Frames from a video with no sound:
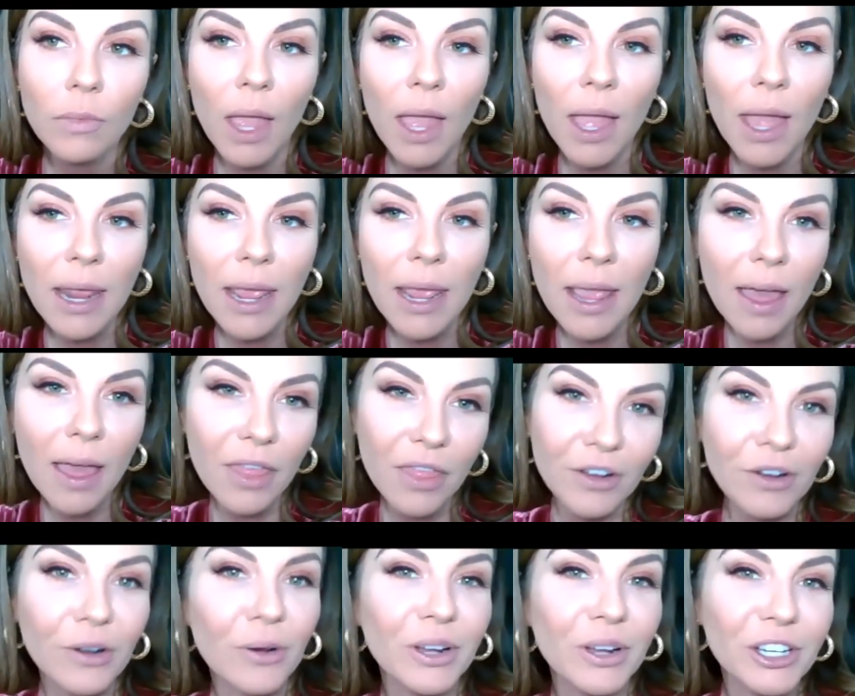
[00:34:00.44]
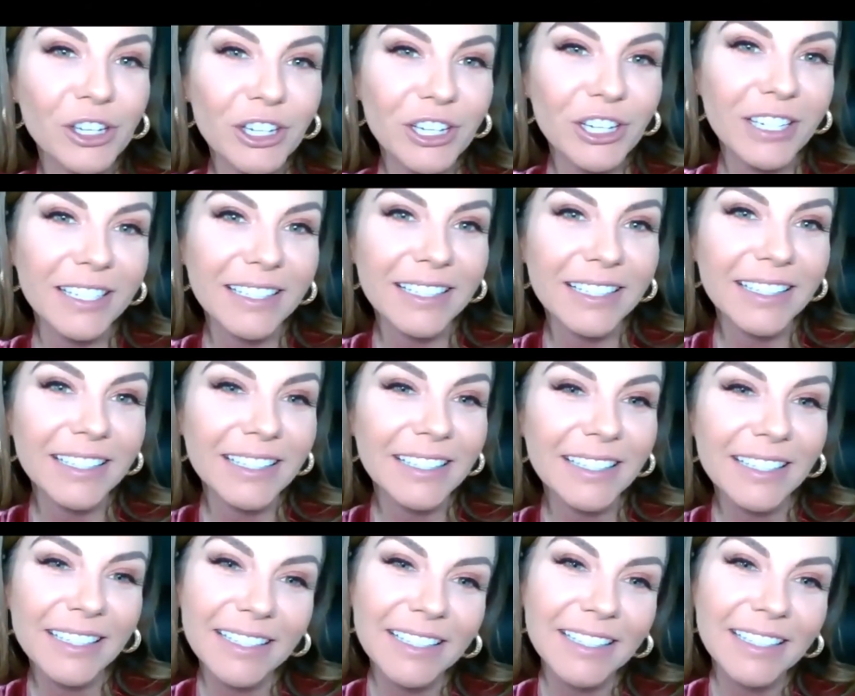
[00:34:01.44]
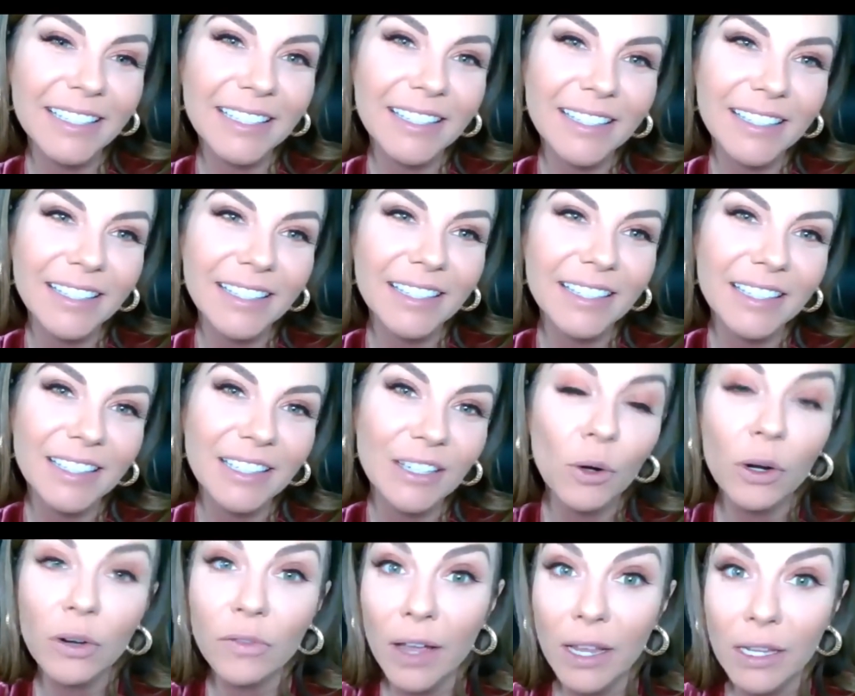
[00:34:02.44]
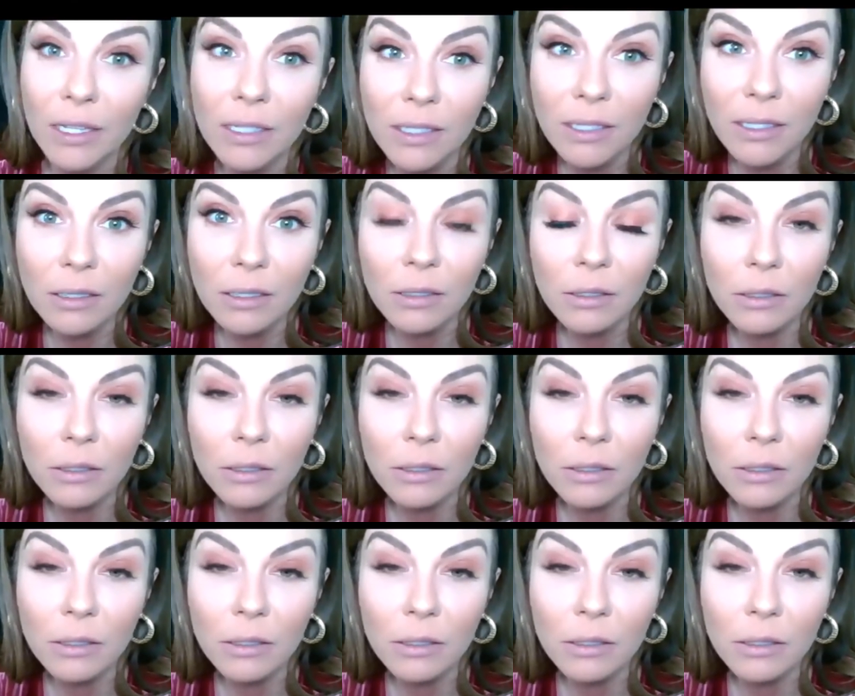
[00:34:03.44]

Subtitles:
Any other questions or advice?